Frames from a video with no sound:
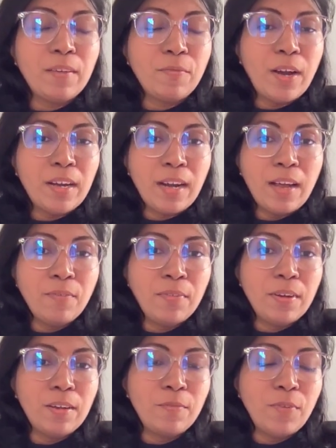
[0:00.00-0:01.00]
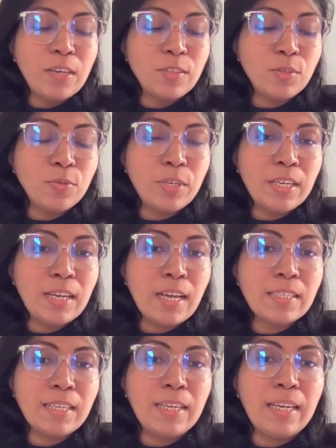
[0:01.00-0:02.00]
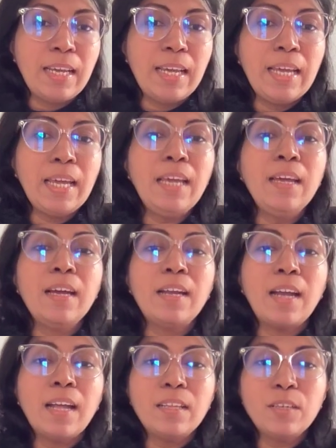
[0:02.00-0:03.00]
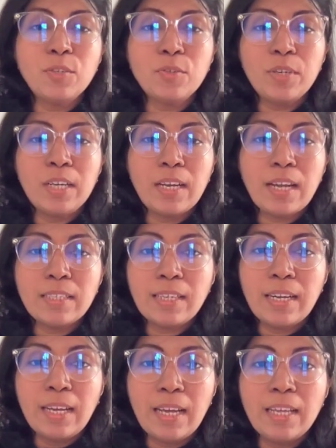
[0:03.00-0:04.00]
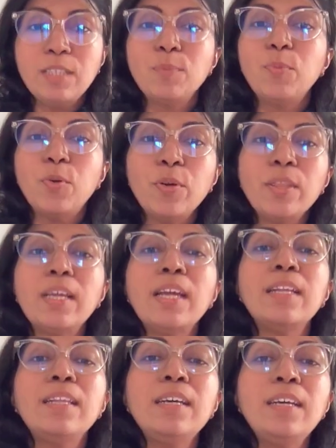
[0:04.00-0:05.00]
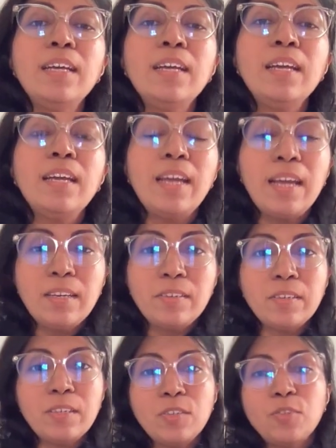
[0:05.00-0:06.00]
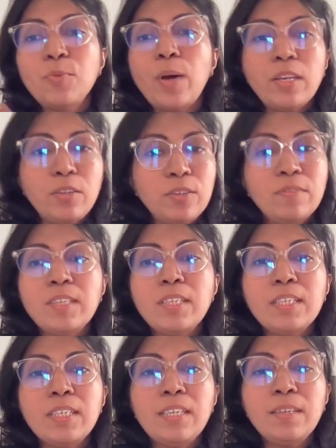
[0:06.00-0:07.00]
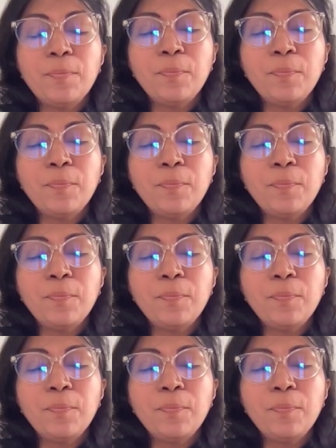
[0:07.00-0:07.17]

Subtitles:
one student has an A, another student has an S, both get the entrance to one university.